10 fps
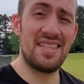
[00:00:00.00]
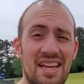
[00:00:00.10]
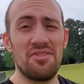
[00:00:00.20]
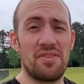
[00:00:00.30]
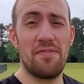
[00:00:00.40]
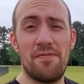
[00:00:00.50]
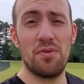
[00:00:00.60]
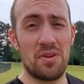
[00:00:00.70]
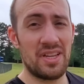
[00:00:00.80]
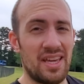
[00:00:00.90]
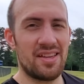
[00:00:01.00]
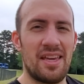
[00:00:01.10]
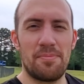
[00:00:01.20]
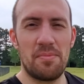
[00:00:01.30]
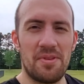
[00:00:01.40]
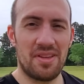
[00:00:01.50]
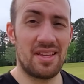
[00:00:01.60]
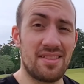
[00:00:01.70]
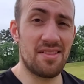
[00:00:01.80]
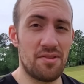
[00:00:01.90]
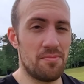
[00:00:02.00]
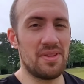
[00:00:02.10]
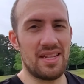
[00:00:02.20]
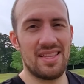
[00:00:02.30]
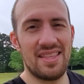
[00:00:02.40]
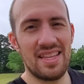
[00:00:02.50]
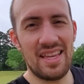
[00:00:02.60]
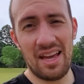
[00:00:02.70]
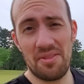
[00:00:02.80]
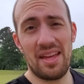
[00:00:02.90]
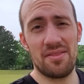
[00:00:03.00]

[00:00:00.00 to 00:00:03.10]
out the 4K capabilities a little bit, see how that